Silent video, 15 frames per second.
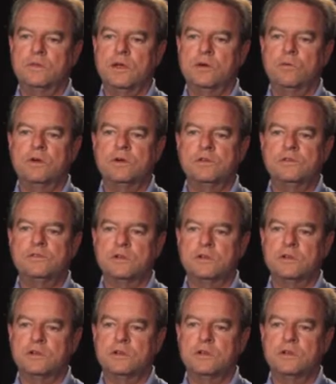they really
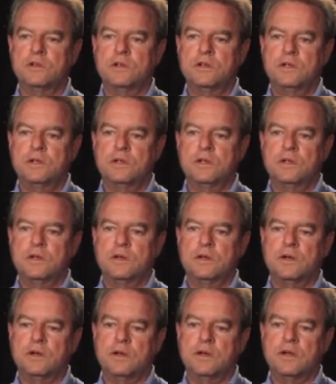shouldn't.
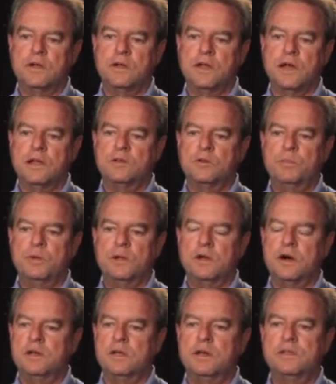And not to pick
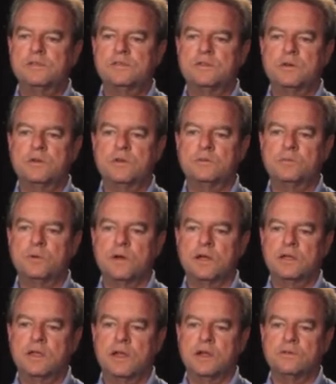on any students, but I
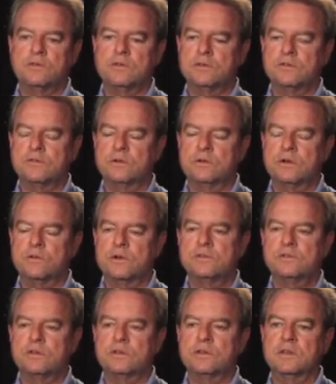counseled a student
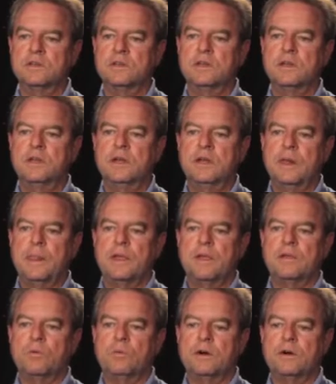recently
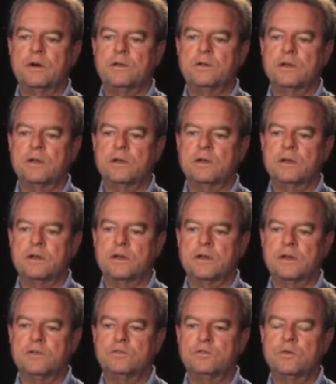where a
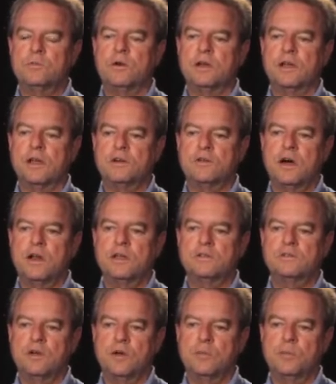consumer
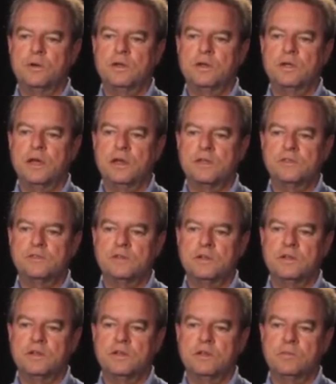electronics company had
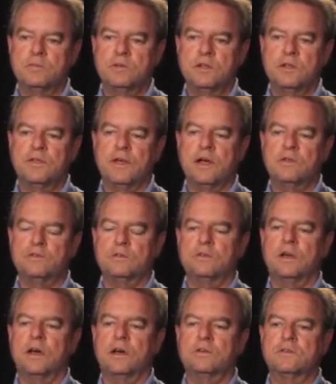extended them
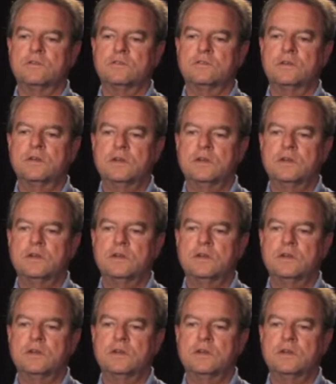$10,000